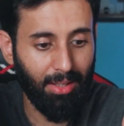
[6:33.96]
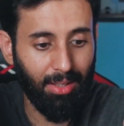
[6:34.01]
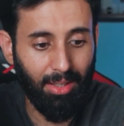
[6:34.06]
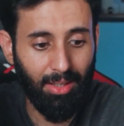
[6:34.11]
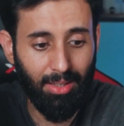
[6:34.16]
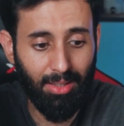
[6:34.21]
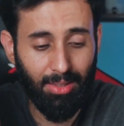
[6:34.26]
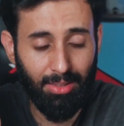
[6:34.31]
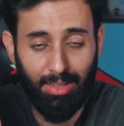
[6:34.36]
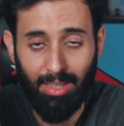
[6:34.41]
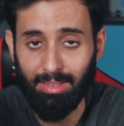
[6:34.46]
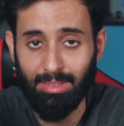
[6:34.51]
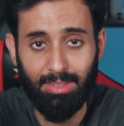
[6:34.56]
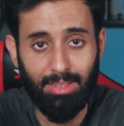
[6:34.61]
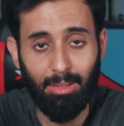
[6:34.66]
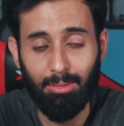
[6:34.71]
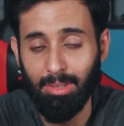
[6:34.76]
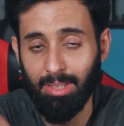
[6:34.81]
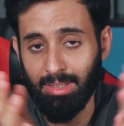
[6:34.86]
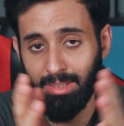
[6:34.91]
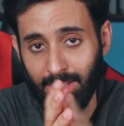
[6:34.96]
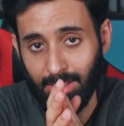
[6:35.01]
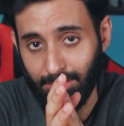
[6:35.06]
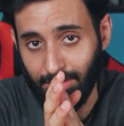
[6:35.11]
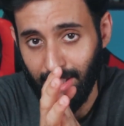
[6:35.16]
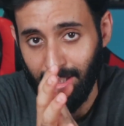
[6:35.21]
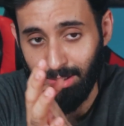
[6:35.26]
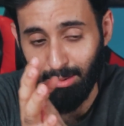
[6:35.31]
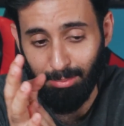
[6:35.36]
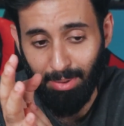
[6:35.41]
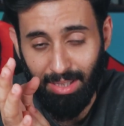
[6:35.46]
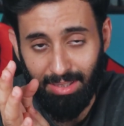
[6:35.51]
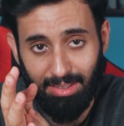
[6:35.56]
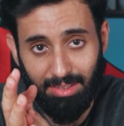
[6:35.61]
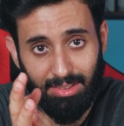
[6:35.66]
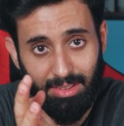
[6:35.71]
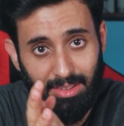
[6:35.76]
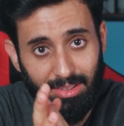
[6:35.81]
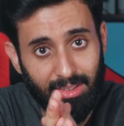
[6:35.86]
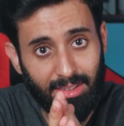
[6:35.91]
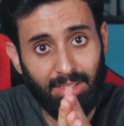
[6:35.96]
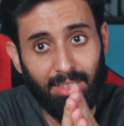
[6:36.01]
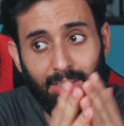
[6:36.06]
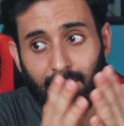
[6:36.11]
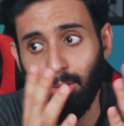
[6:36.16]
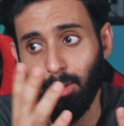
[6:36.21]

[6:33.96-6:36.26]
uh, that's how it is as far as math is concerned.